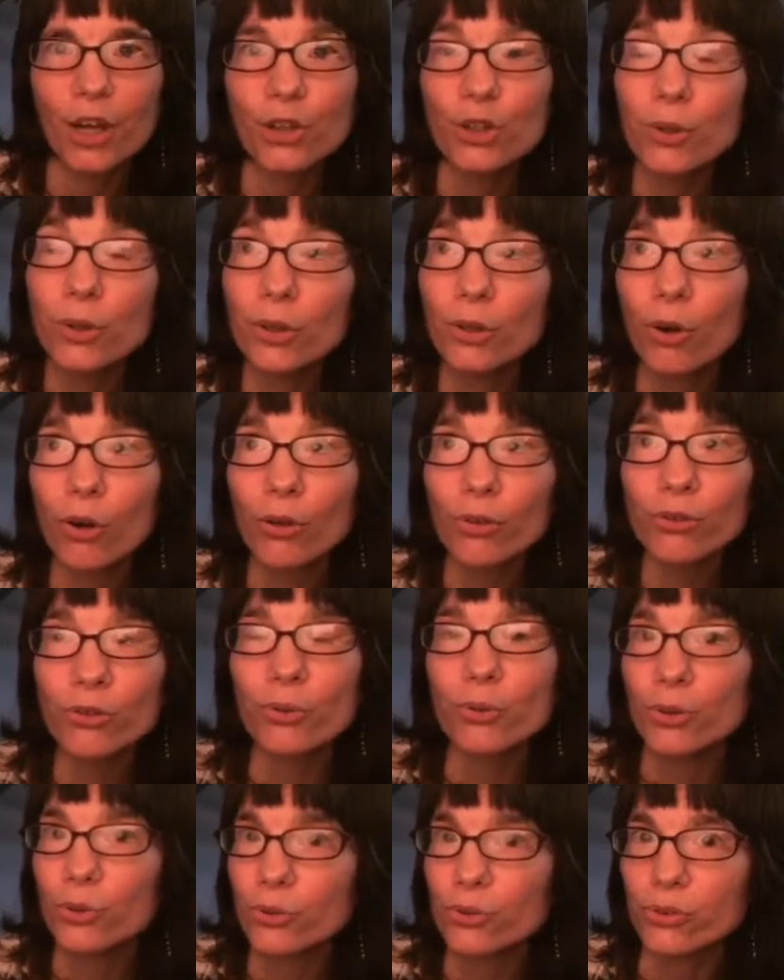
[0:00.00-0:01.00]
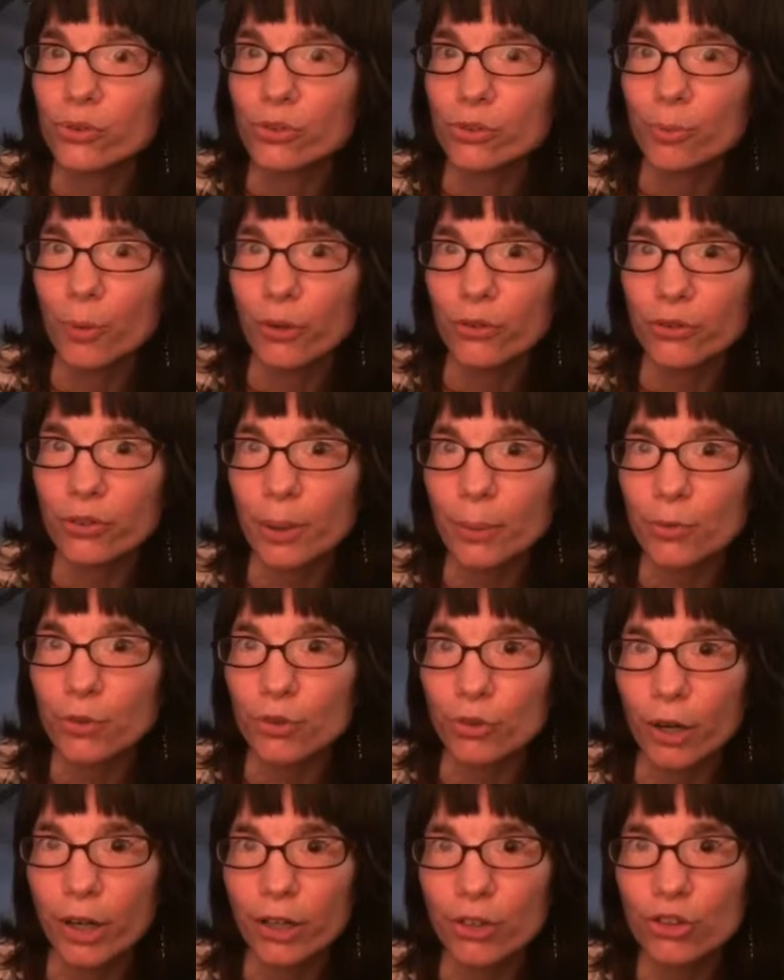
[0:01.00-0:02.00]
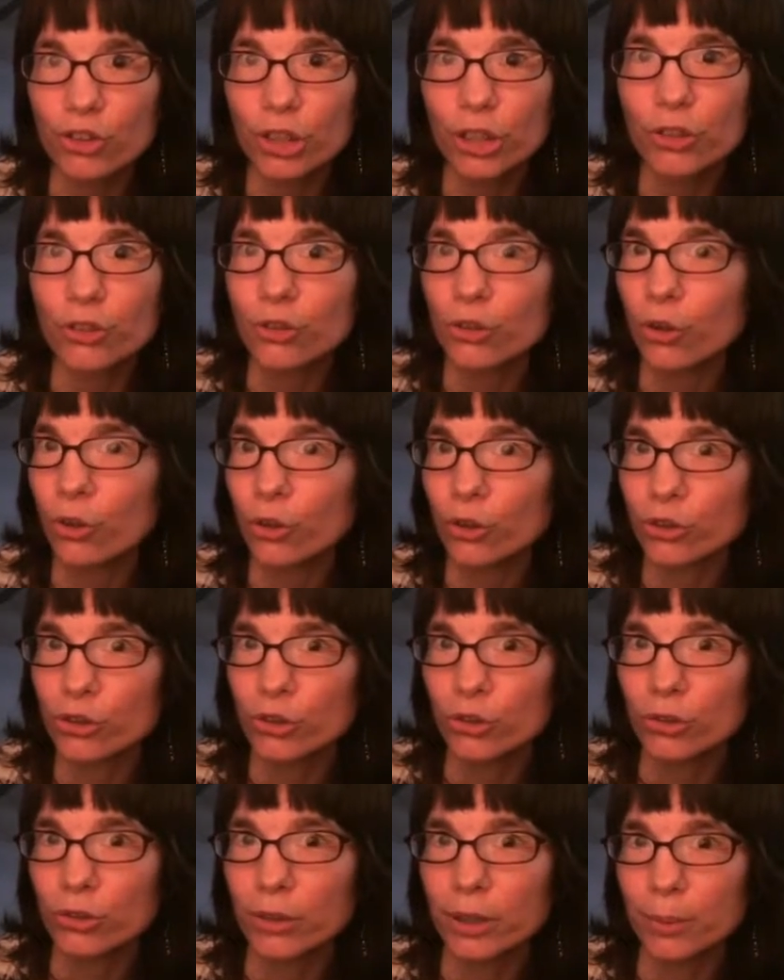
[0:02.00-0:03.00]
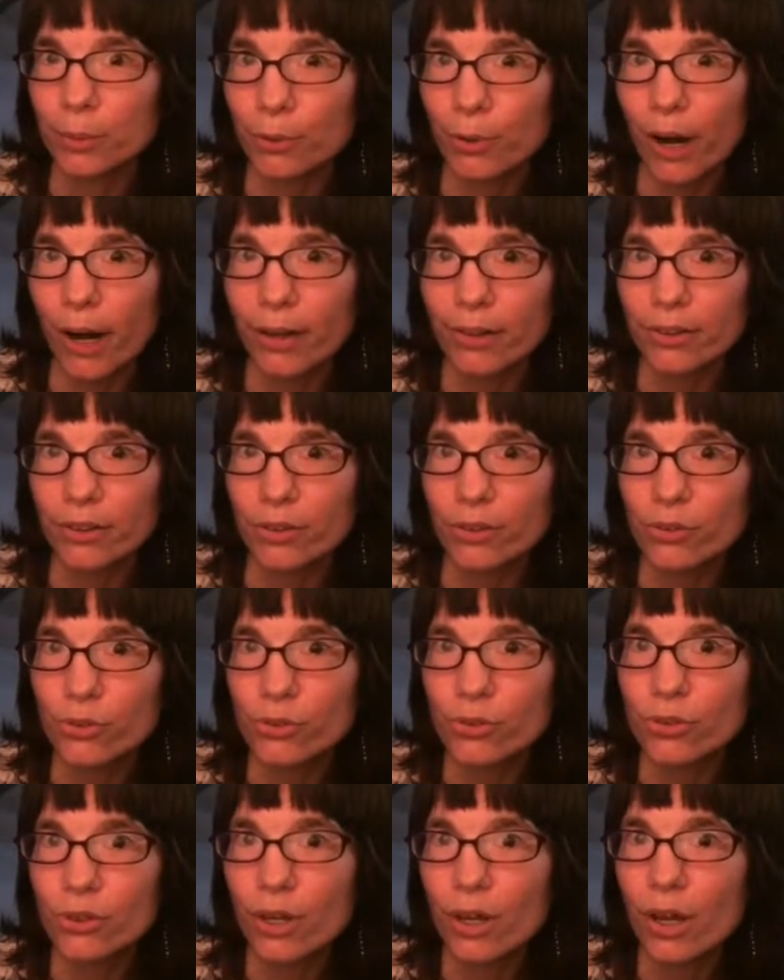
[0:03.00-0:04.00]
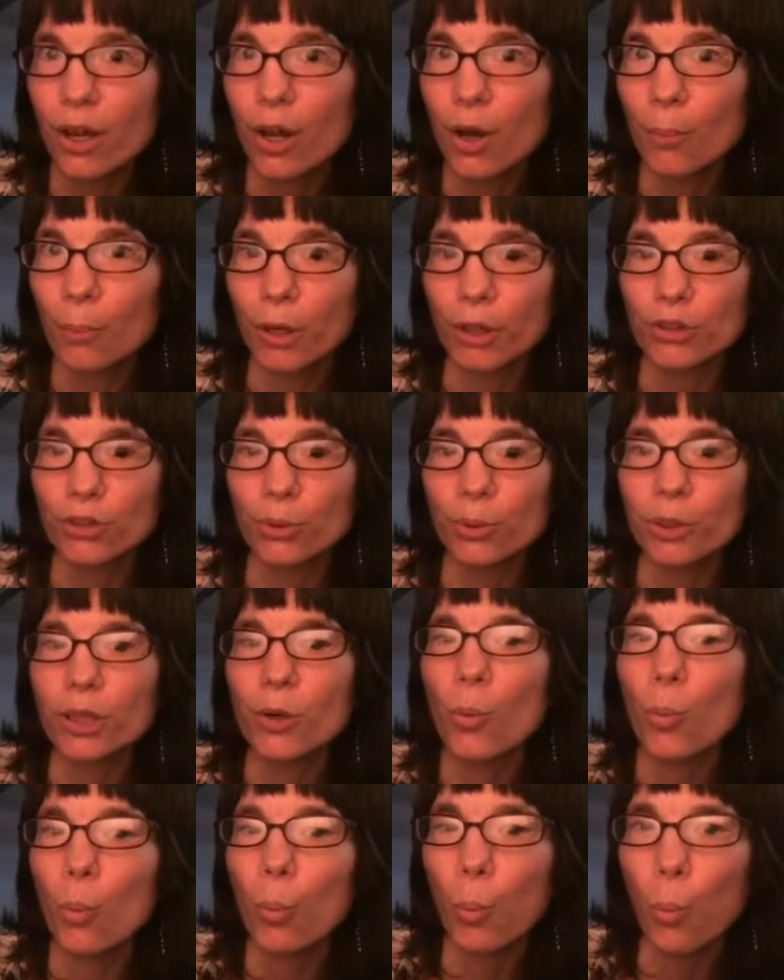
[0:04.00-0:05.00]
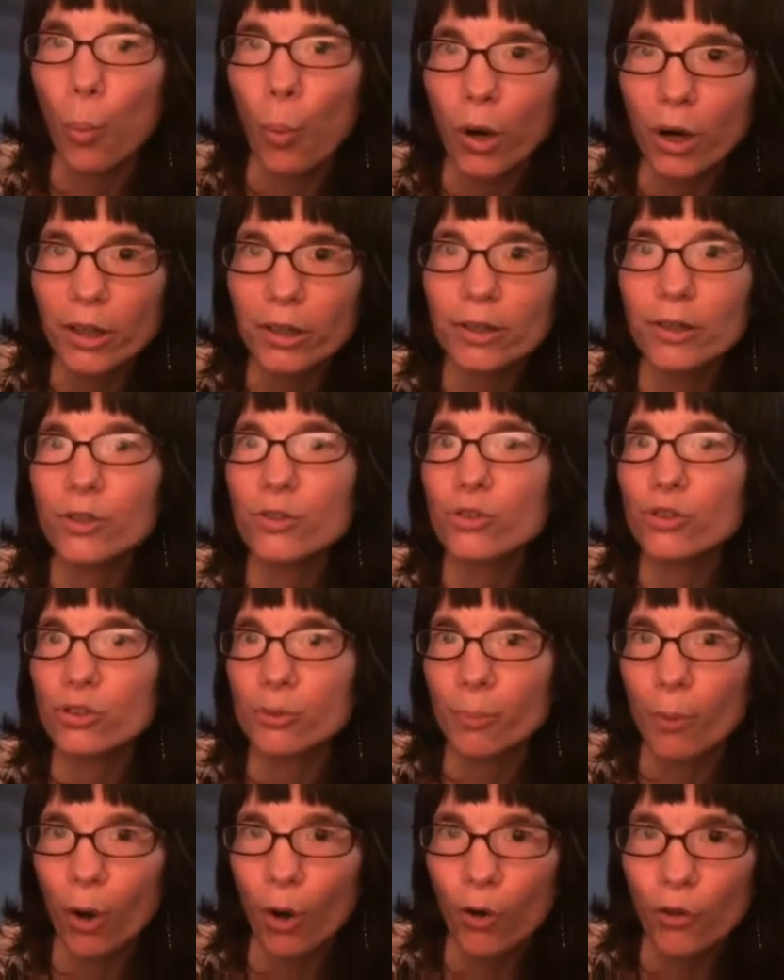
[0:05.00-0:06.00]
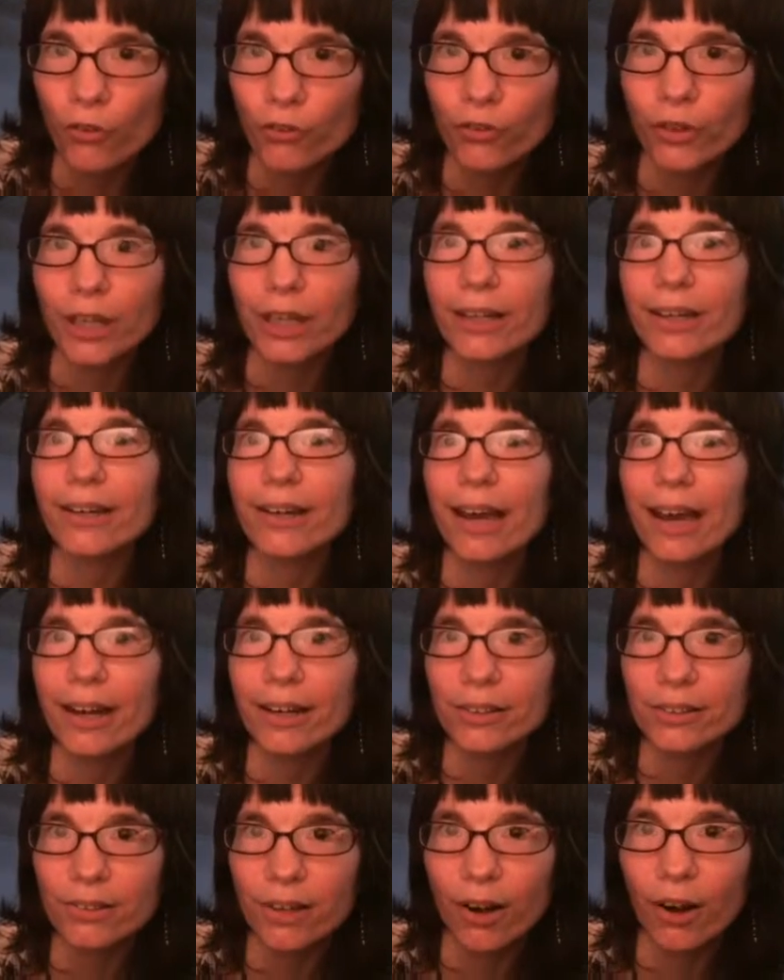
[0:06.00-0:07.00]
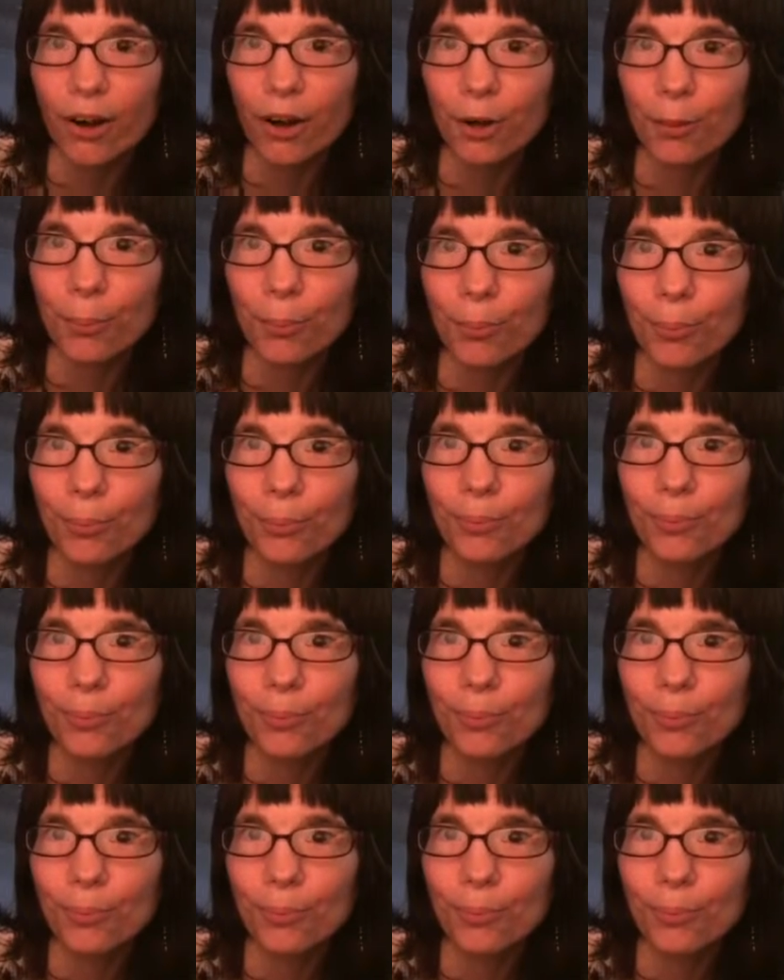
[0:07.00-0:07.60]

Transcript: You can also use the small step strategy in your art journaling practice by doing one small thing at a time